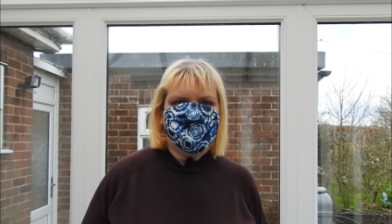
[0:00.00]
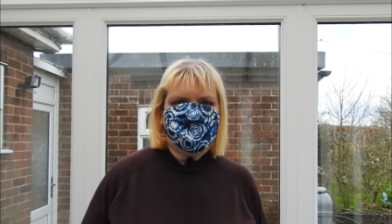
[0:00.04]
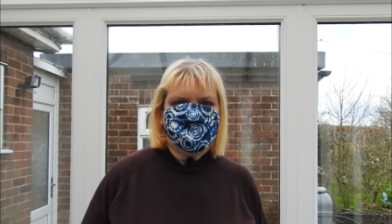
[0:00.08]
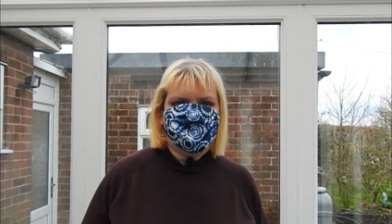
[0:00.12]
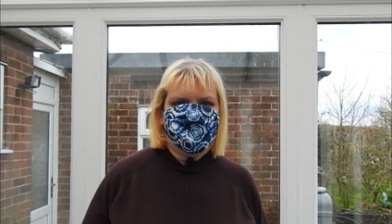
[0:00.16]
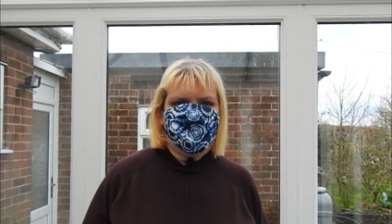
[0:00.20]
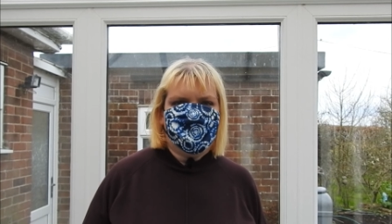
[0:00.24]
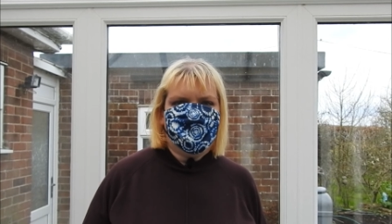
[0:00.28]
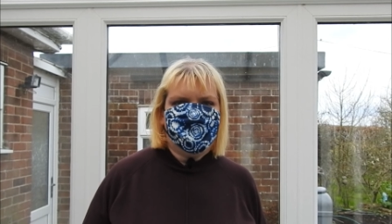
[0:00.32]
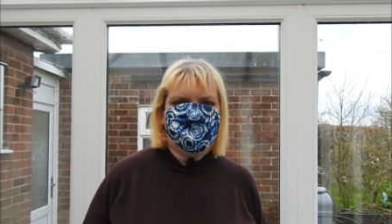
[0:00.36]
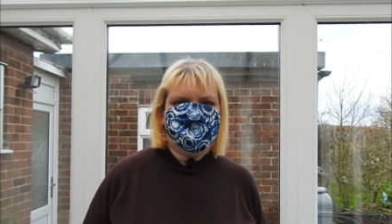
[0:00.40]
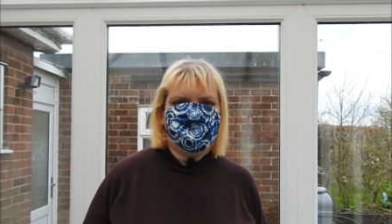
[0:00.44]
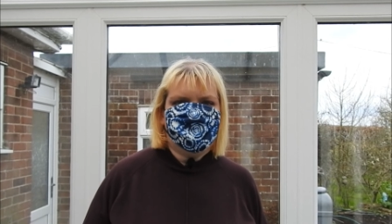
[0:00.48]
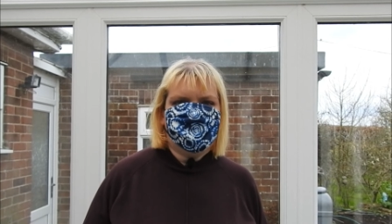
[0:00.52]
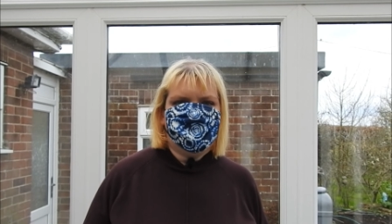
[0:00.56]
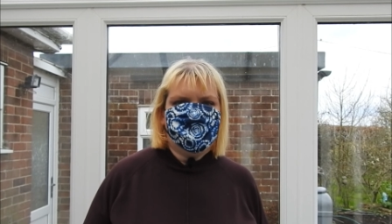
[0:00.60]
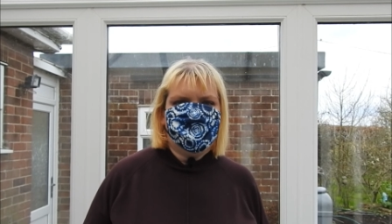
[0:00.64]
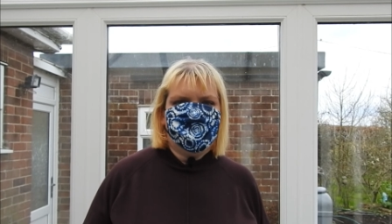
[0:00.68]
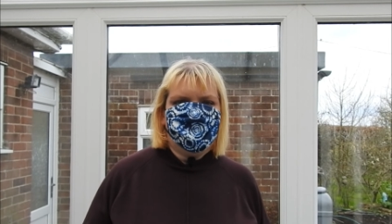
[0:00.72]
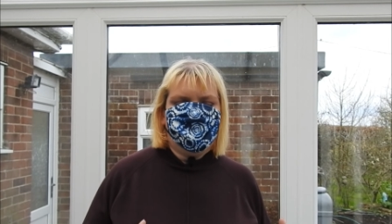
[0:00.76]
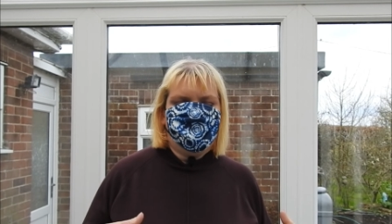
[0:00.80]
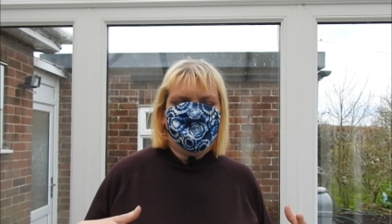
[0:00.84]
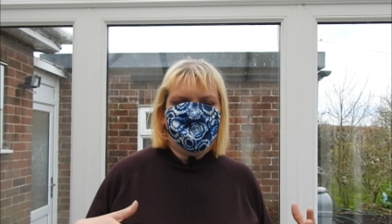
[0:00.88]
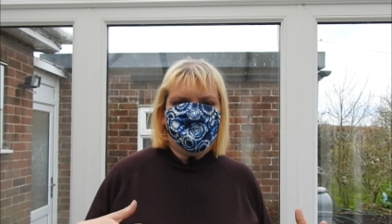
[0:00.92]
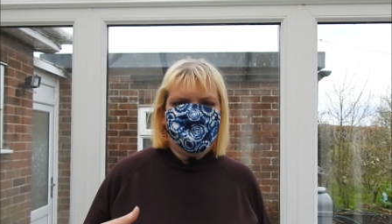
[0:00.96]
Now,
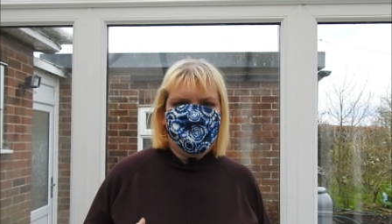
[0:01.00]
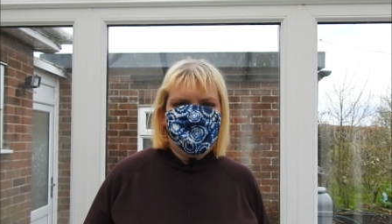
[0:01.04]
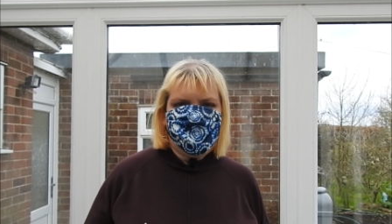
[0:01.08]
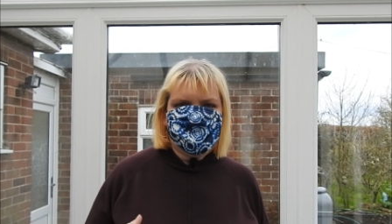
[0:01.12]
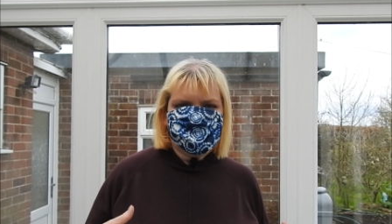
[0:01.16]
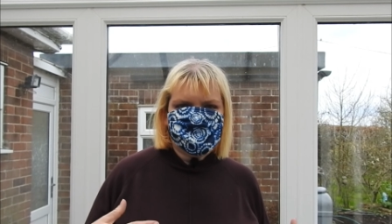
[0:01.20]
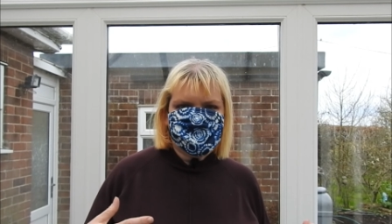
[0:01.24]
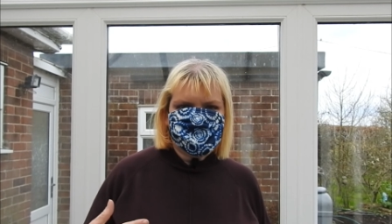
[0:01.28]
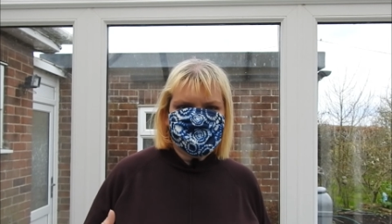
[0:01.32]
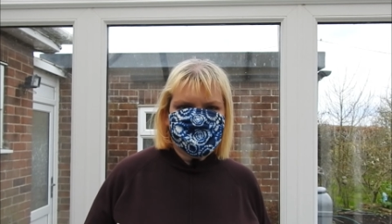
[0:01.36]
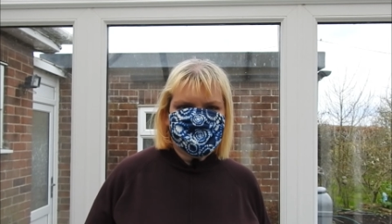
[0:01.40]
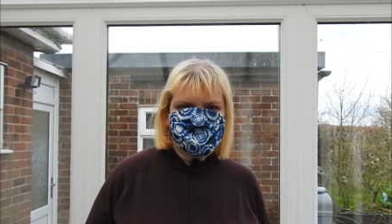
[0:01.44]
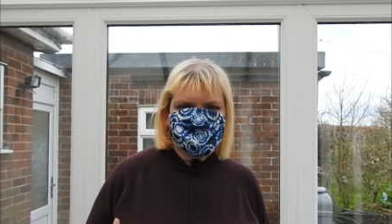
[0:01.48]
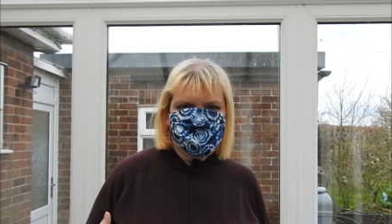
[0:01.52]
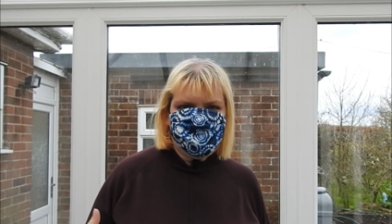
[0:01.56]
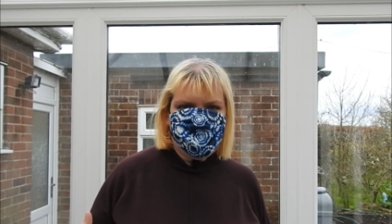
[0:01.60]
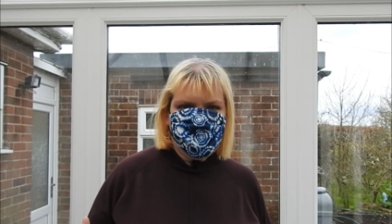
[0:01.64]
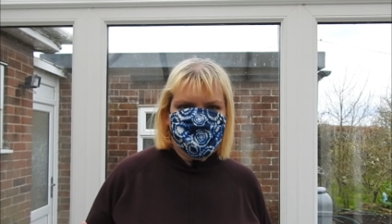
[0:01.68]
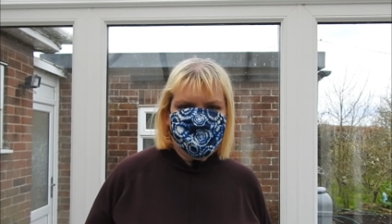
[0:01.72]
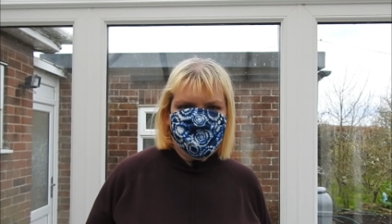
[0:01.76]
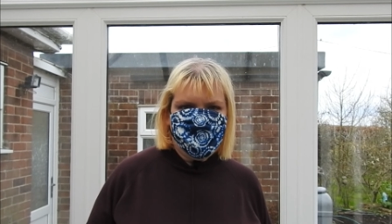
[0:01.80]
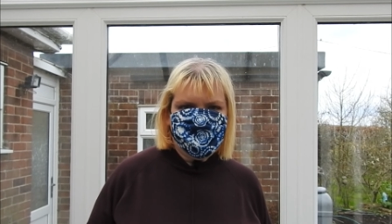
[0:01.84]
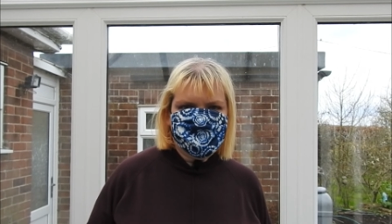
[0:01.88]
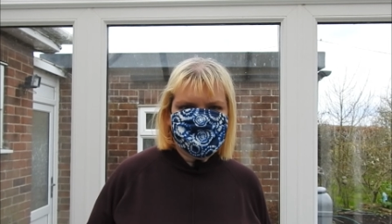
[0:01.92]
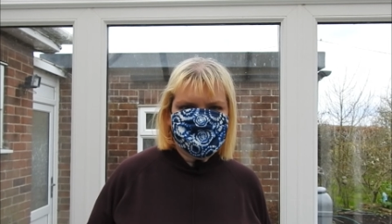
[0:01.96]
why is this such a
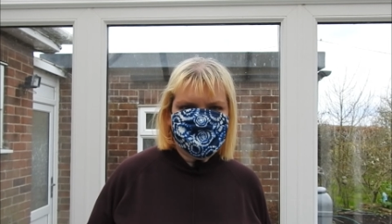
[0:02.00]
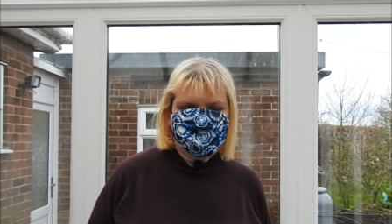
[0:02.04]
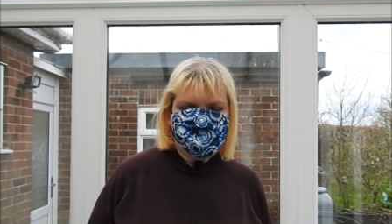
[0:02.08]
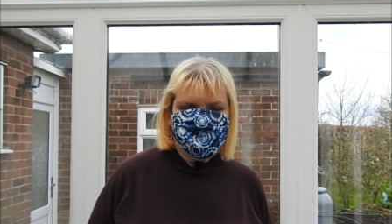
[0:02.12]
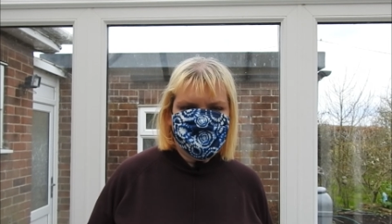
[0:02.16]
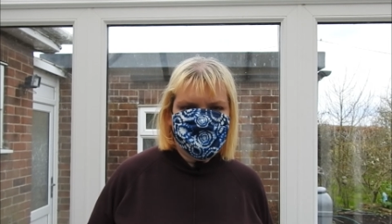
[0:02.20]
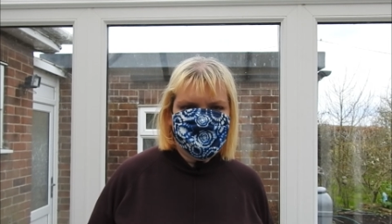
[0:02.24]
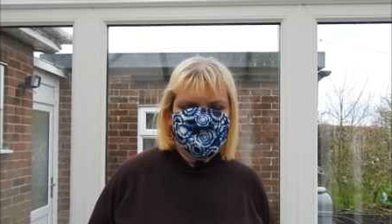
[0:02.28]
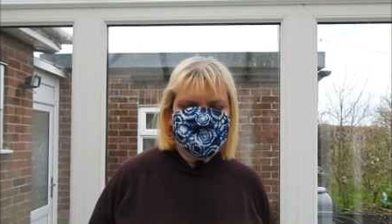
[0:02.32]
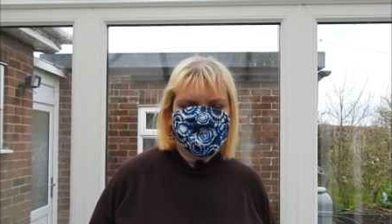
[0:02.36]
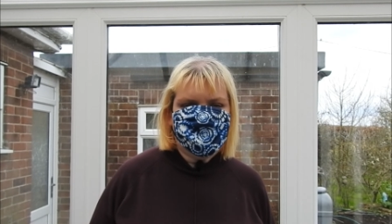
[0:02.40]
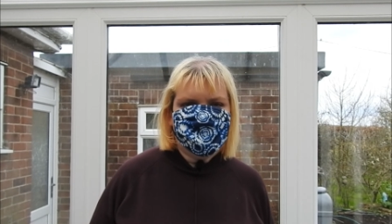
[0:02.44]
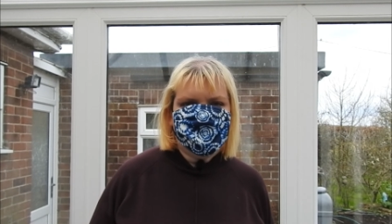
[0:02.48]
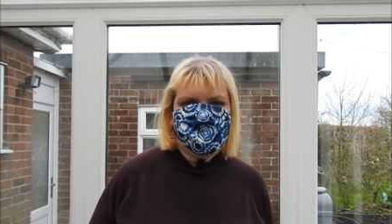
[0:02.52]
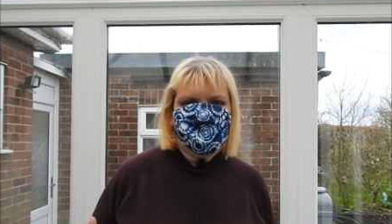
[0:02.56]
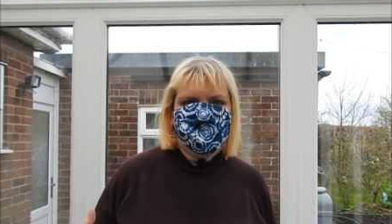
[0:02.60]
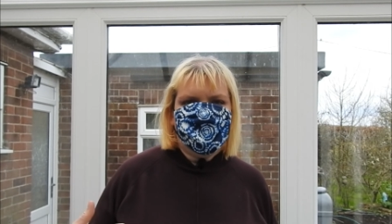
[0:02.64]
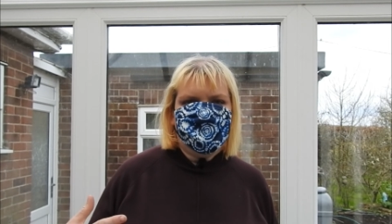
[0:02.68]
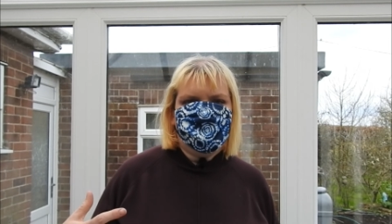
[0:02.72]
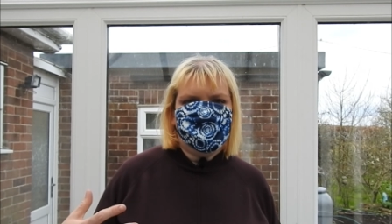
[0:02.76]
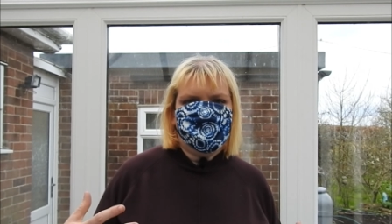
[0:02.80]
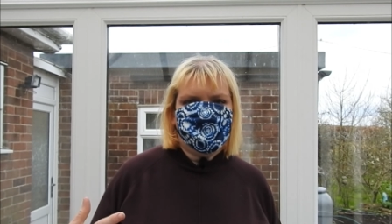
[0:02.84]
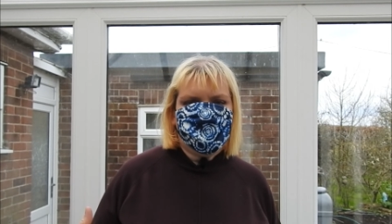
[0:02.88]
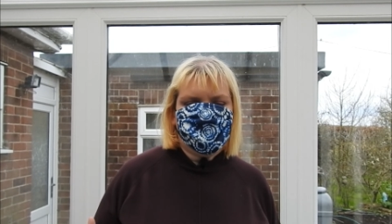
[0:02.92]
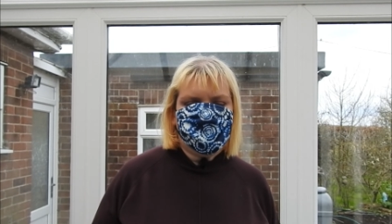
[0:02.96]
big waste of money?
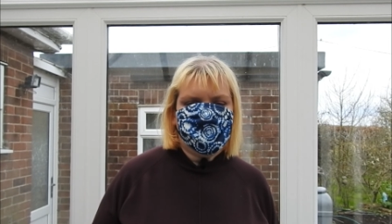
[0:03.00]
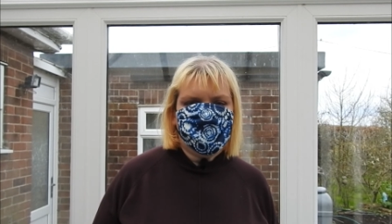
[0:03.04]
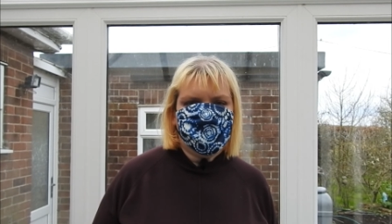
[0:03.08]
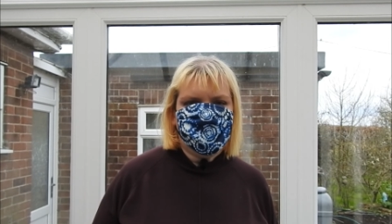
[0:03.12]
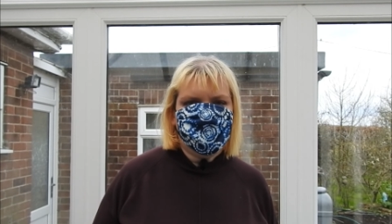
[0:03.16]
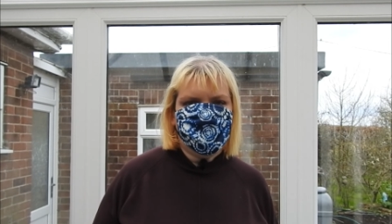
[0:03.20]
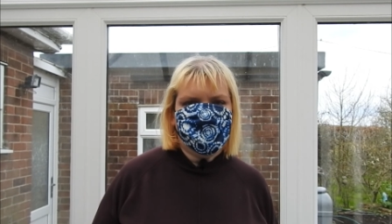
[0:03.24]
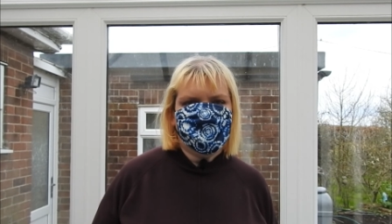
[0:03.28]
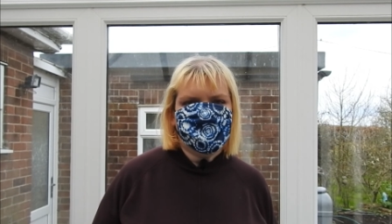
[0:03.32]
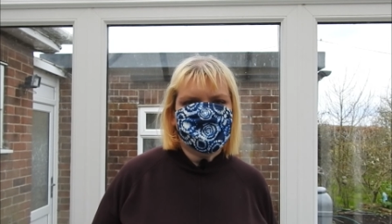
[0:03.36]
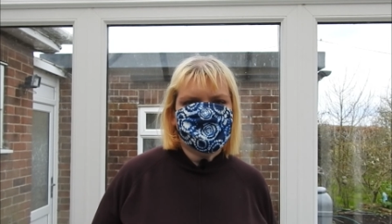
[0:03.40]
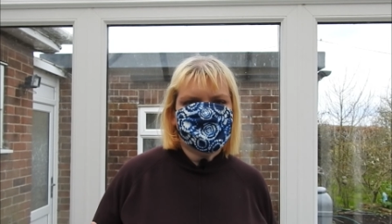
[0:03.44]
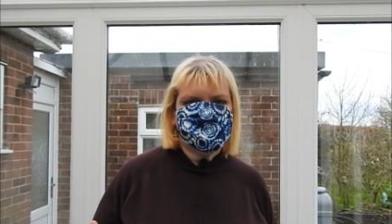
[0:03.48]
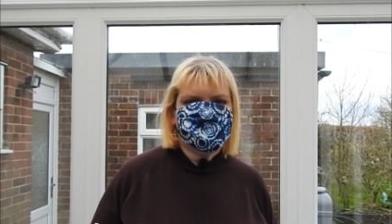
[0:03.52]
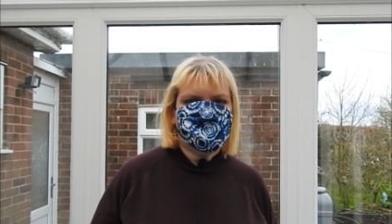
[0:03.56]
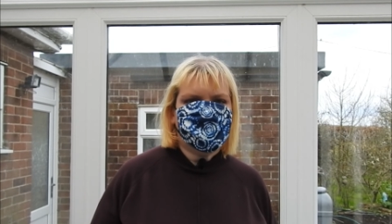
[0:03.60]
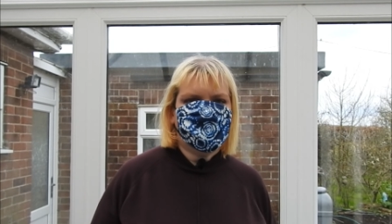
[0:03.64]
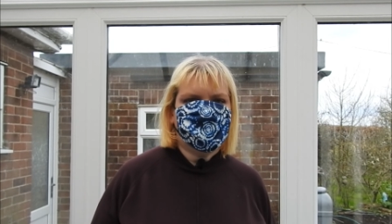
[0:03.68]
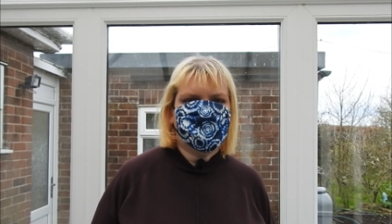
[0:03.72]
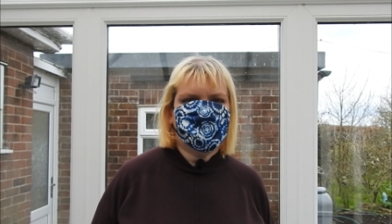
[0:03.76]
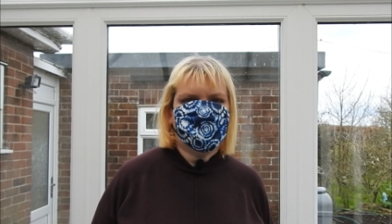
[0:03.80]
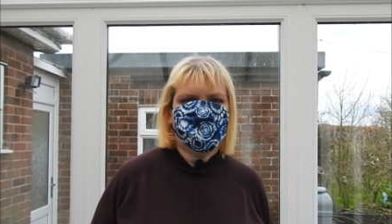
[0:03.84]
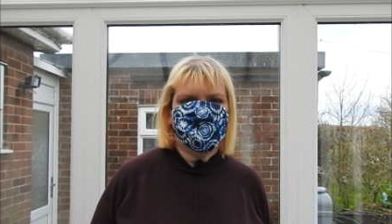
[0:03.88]
Because